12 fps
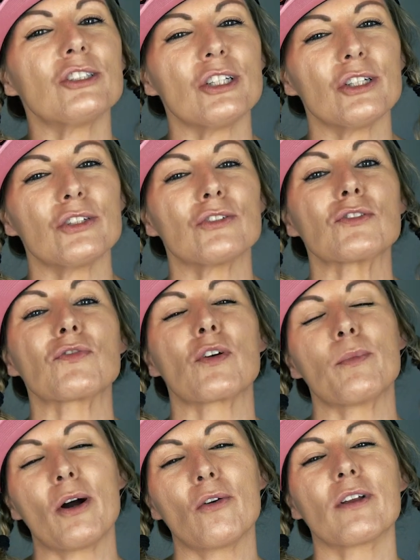Jews
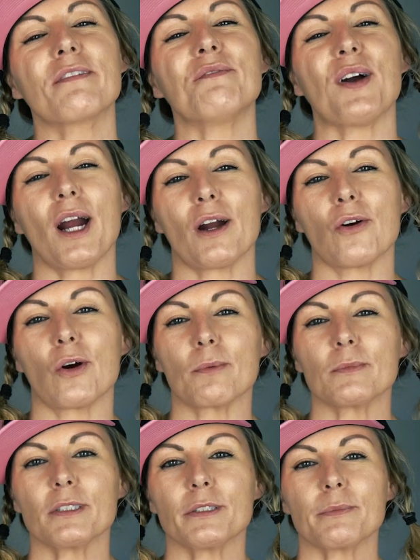from owning
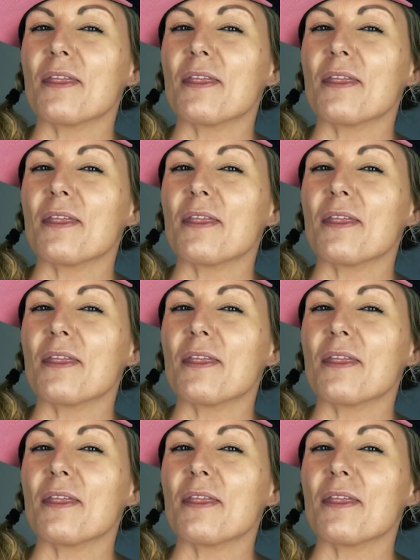firearms.